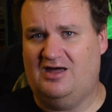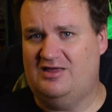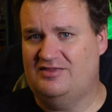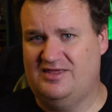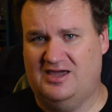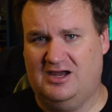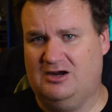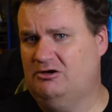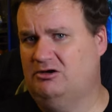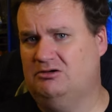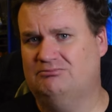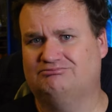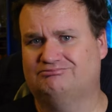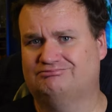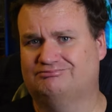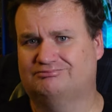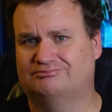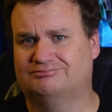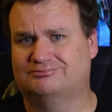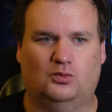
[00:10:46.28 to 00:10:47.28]
there,
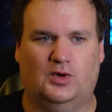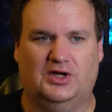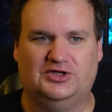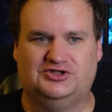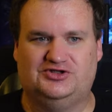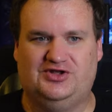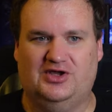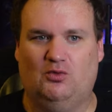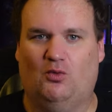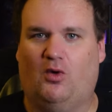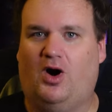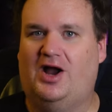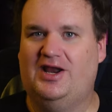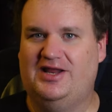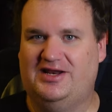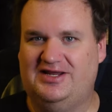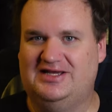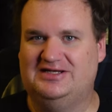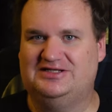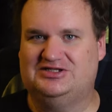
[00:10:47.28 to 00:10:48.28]
which they
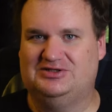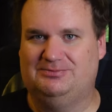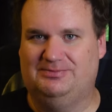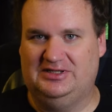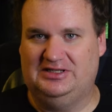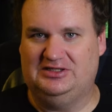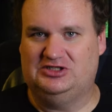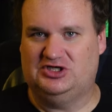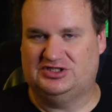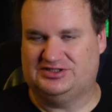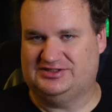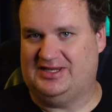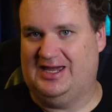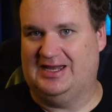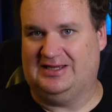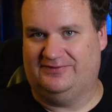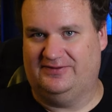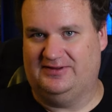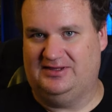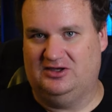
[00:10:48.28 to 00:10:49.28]
wanted it to be just
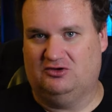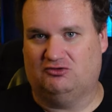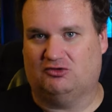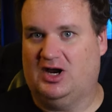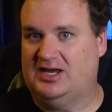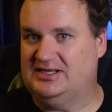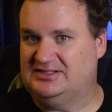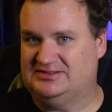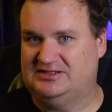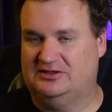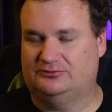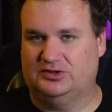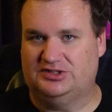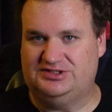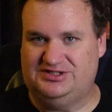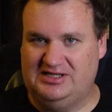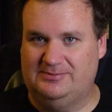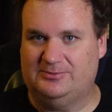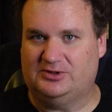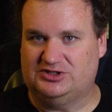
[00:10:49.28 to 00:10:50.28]
like the Christ the
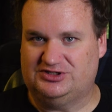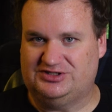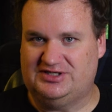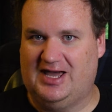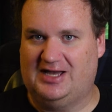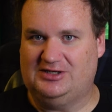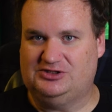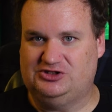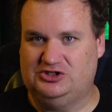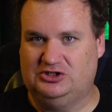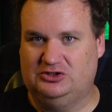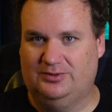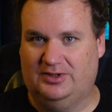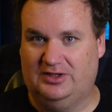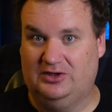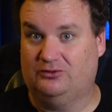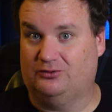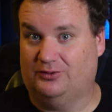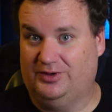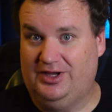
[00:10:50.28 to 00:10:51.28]
Redeemer statue
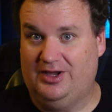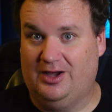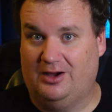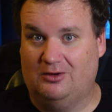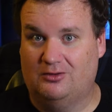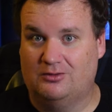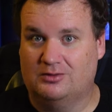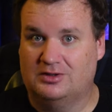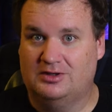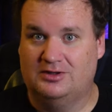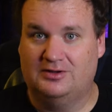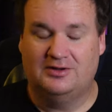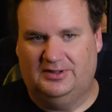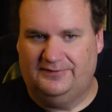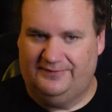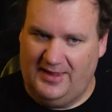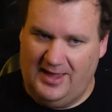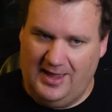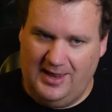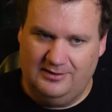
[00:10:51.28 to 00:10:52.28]
in Rio.
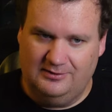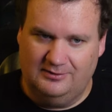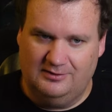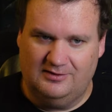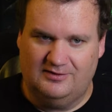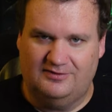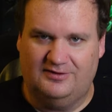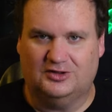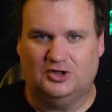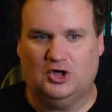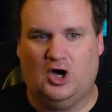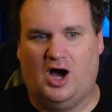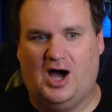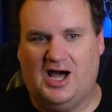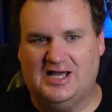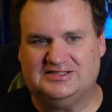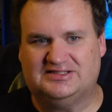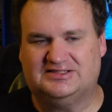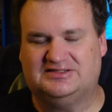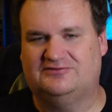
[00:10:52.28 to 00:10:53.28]
But then the
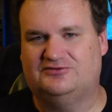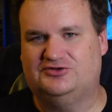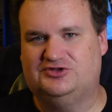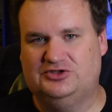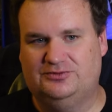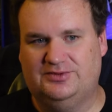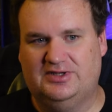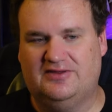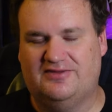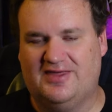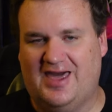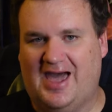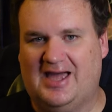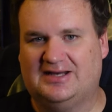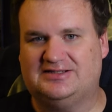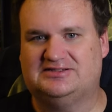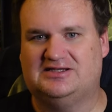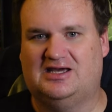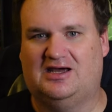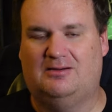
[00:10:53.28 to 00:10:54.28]
costs of doing
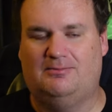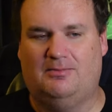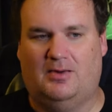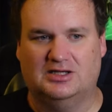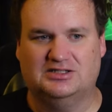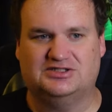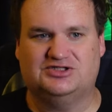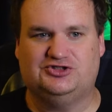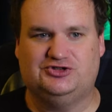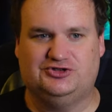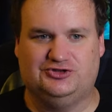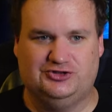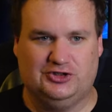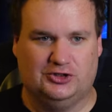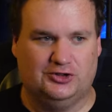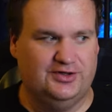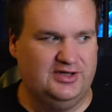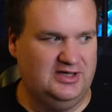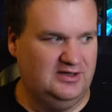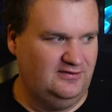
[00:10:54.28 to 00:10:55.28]
that amongst
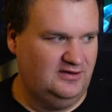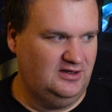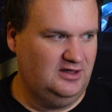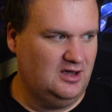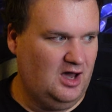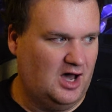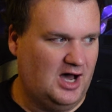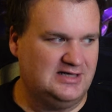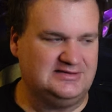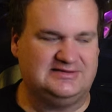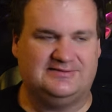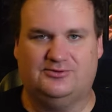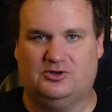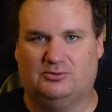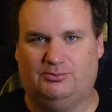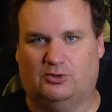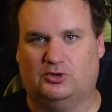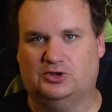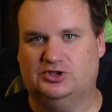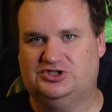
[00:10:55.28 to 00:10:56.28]
turning the hospital
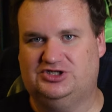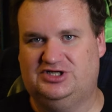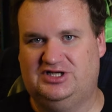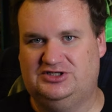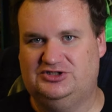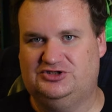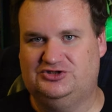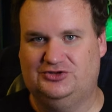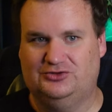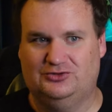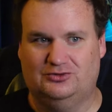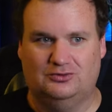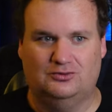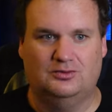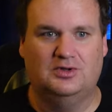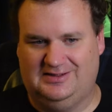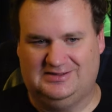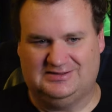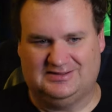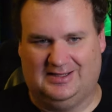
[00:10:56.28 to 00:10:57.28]
portion into
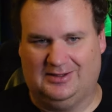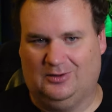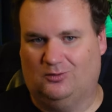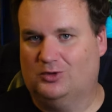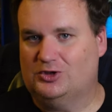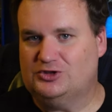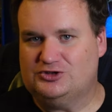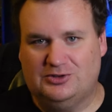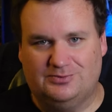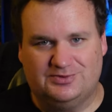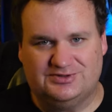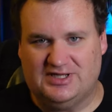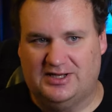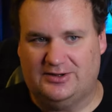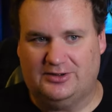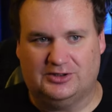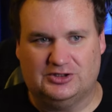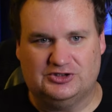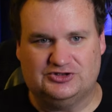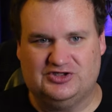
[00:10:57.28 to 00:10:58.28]
these like worship
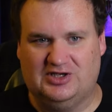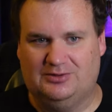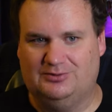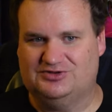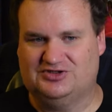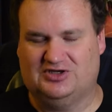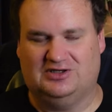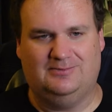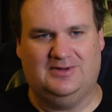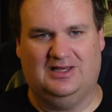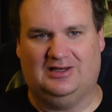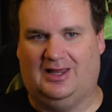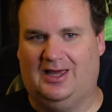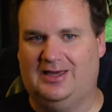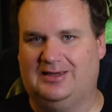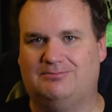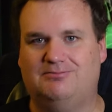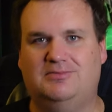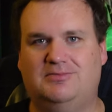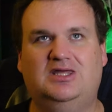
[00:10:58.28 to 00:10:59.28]
centers, it was going to be
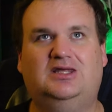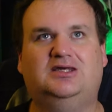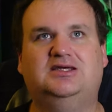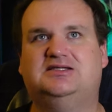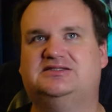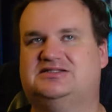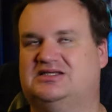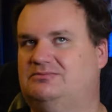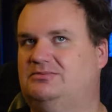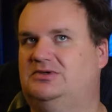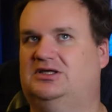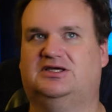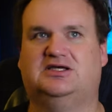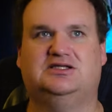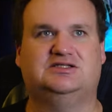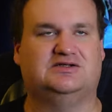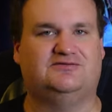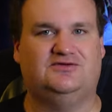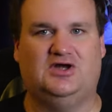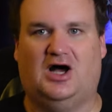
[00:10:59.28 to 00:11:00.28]
like millions and millions of